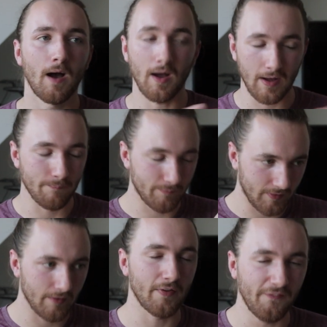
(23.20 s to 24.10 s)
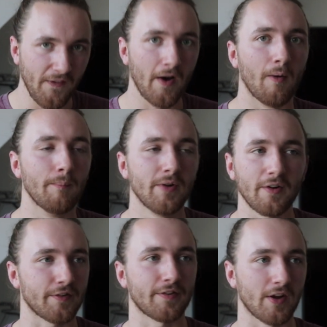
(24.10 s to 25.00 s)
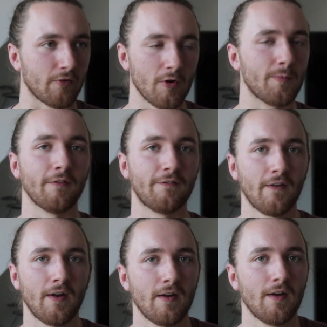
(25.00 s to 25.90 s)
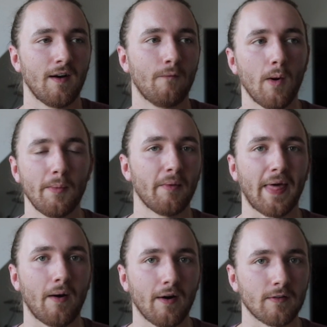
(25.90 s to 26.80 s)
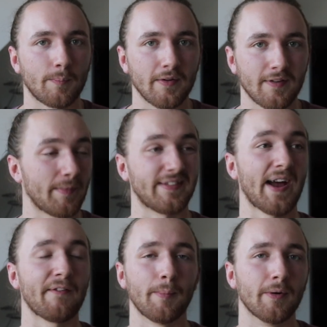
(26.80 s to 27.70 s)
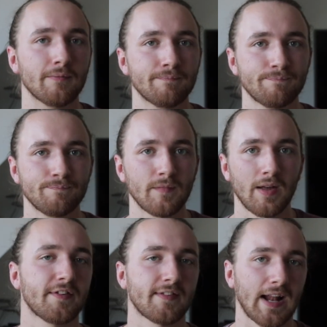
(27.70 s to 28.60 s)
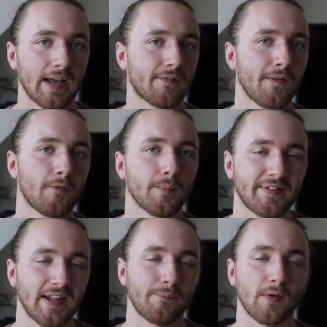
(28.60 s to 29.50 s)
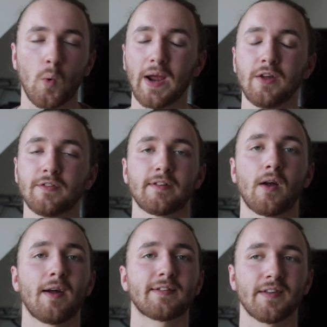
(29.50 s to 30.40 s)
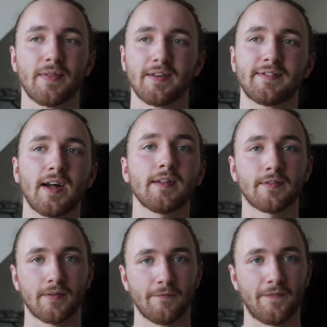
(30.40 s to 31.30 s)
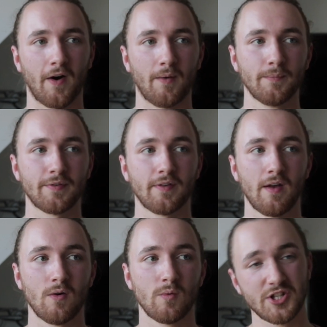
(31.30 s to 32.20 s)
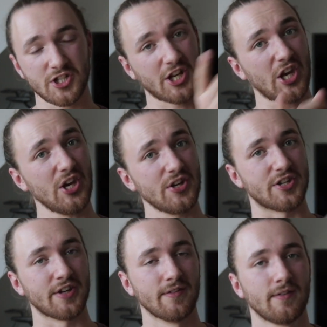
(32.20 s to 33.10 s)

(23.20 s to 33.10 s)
I, I'm, the film, not just a group of of women without husbands. That'd be terrible. So Widows is the latest film from Steve McQueen, who's a director that has done some films which are good.